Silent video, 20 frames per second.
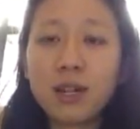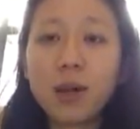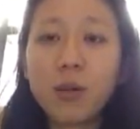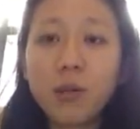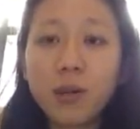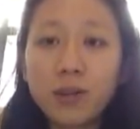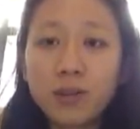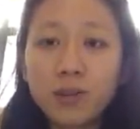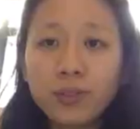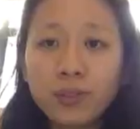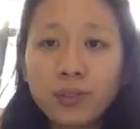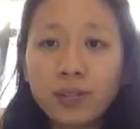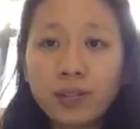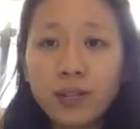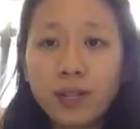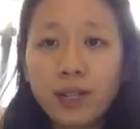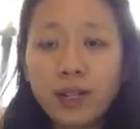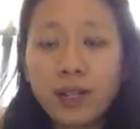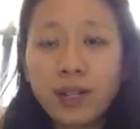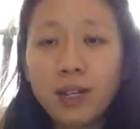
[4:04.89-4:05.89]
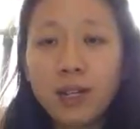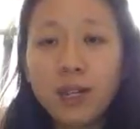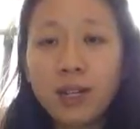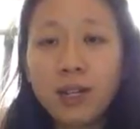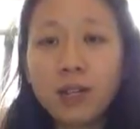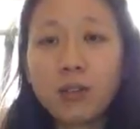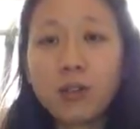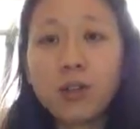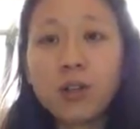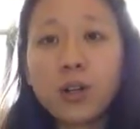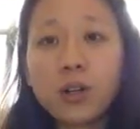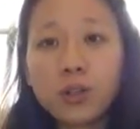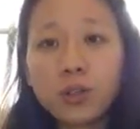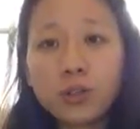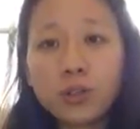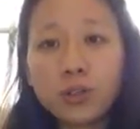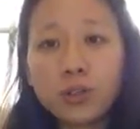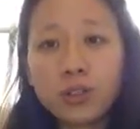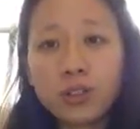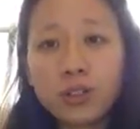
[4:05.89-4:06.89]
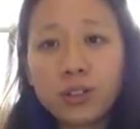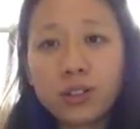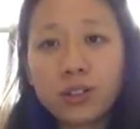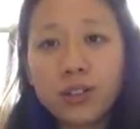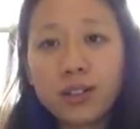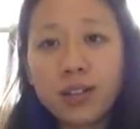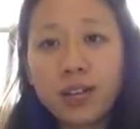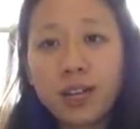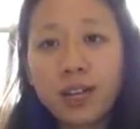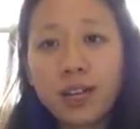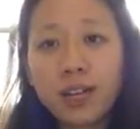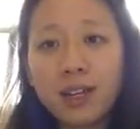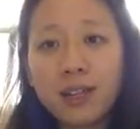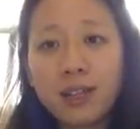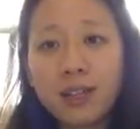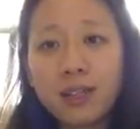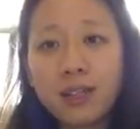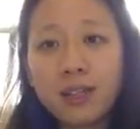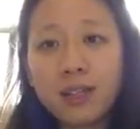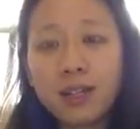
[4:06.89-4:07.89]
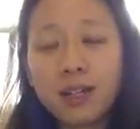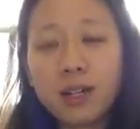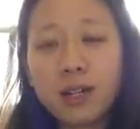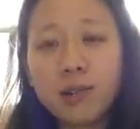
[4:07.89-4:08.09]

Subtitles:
However, our culture and